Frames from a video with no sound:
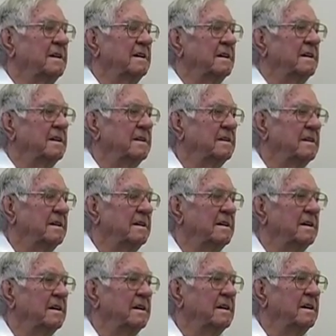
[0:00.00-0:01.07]

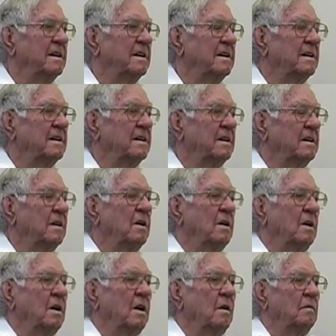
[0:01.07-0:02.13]
what did that comprise?